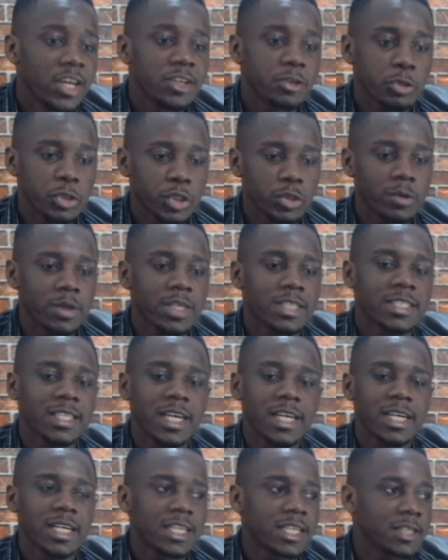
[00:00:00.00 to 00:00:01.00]
to show you
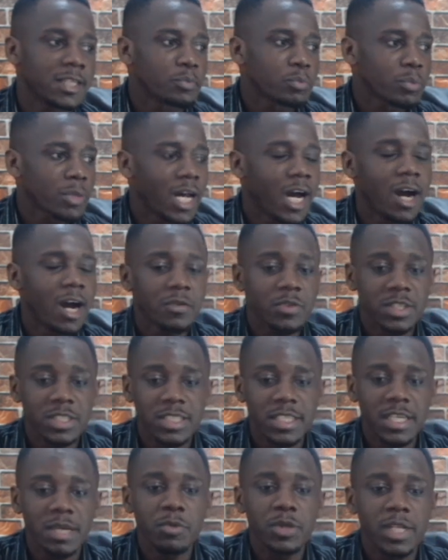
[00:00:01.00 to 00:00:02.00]
exactly how this
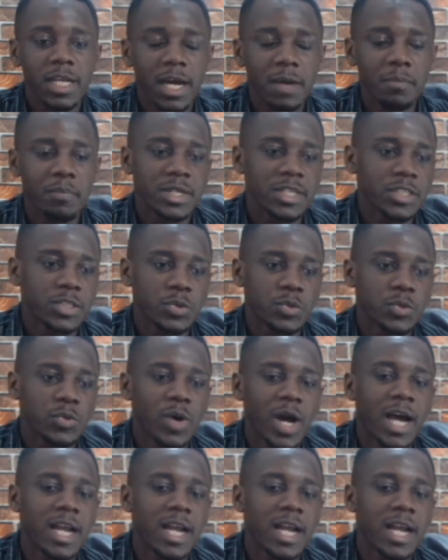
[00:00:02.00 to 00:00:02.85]
game really happened through.